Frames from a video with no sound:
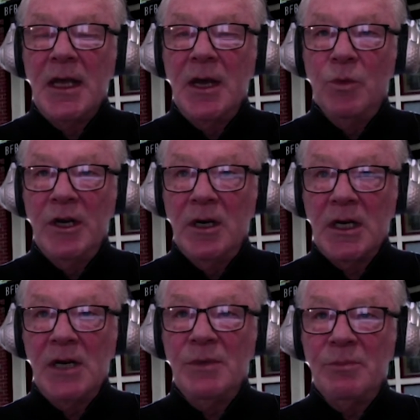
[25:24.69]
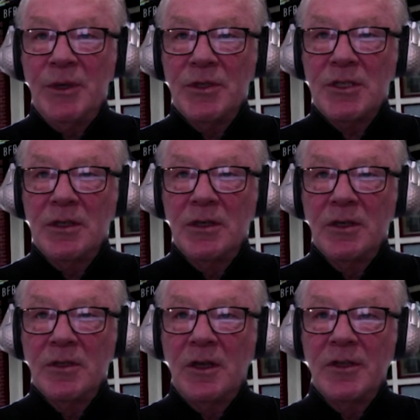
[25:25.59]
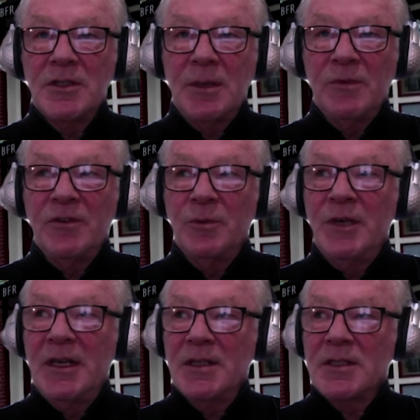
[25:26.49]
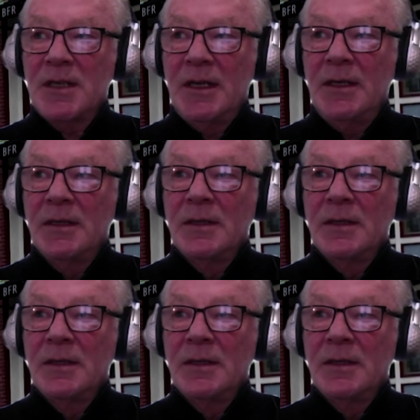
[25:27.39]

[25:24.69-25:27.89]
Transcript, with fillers: and we are going to be posting those on the Somerville Media site.